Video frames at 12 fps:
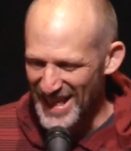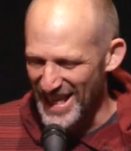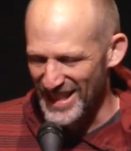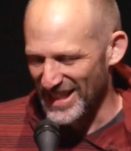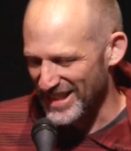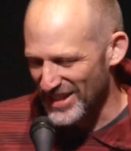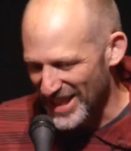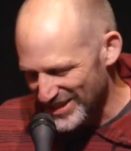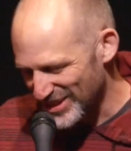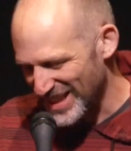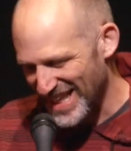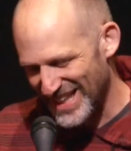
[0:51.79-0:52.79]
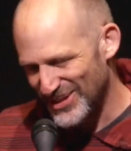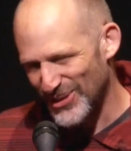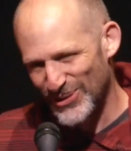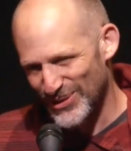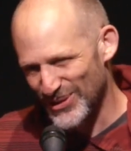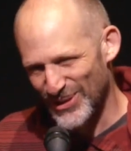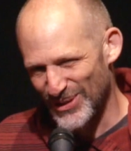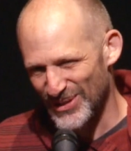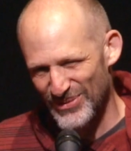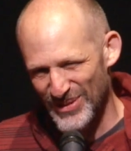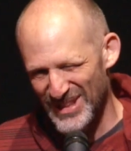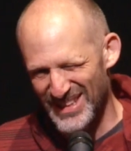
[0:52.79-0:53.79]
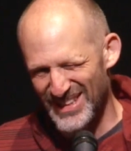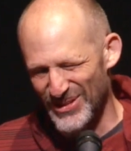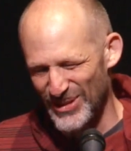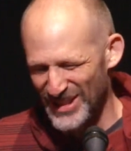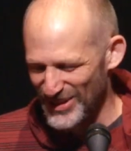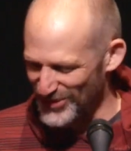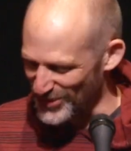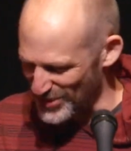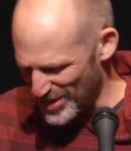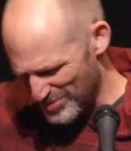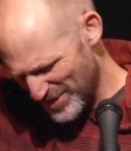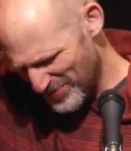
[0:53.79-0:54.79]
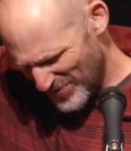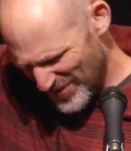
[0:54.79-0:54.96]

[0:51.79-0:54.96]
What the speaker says: and you actually had to hold your nose, so you didn't throw up.